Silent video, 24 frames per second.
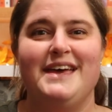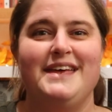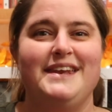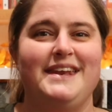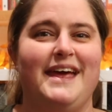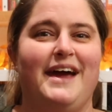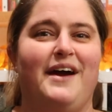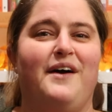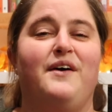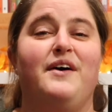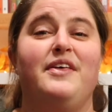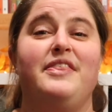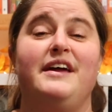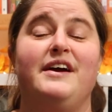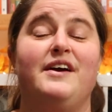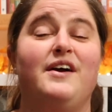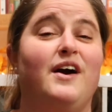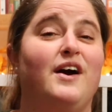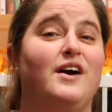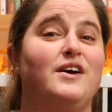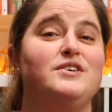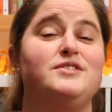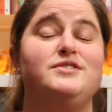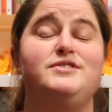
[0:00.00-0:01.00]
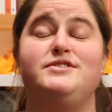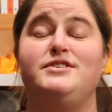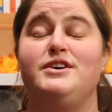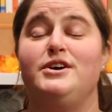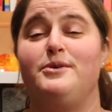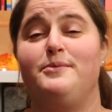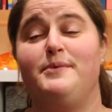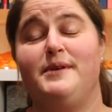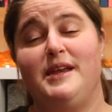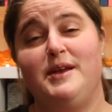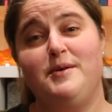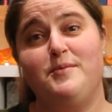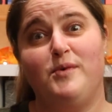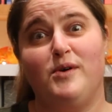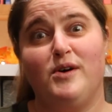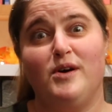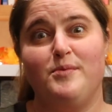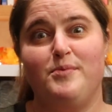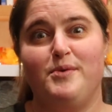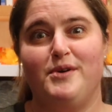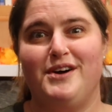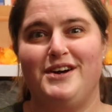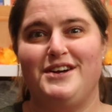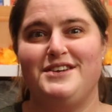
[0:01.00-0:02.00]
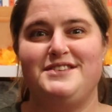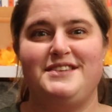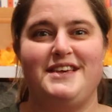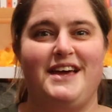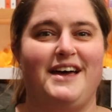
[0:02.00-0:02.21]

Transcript: Now, there are so many more books.